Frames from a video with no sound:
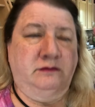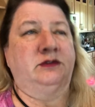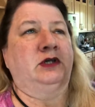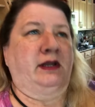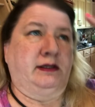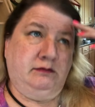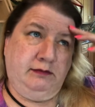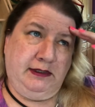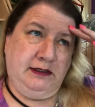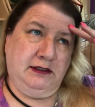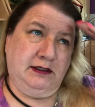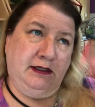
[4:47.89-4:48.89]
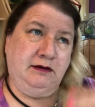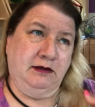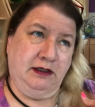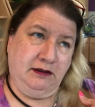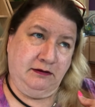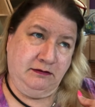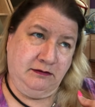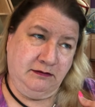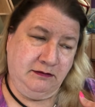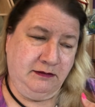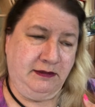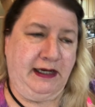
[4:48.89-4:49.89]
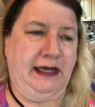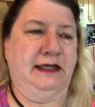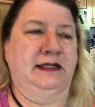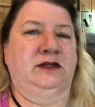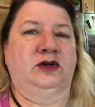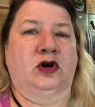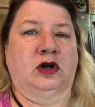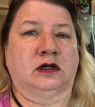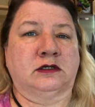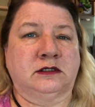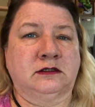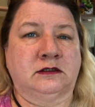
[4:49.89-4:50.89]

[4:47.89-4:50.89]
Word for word: sorry, mentally, and in your heart.